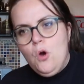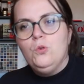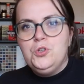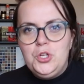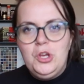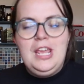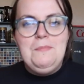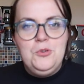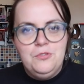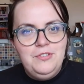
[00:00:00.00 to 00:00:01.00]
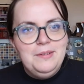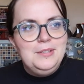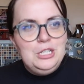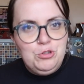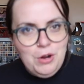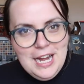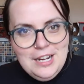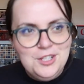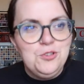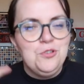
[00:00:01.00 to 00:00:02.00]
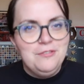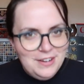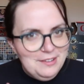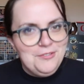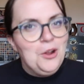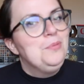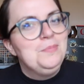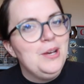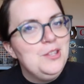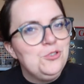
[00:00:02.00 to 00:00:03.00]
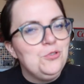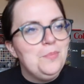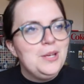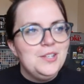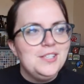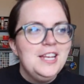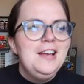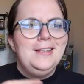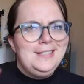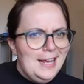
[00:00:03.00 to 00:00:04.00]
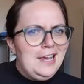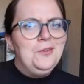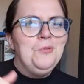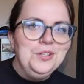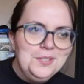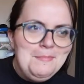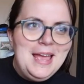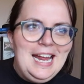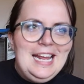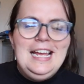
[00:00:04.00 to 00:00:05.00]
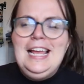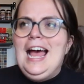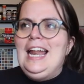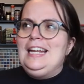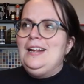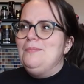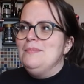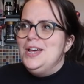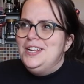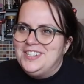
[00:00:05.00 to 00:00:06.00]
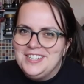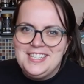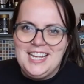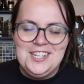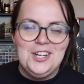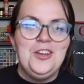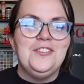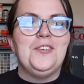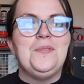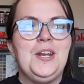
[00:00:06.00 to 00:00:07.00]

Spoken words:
Or do you keep your flimsy trainers or your flip-flops by the door? Because the second one's me, and in an emergency, I don't know if I'm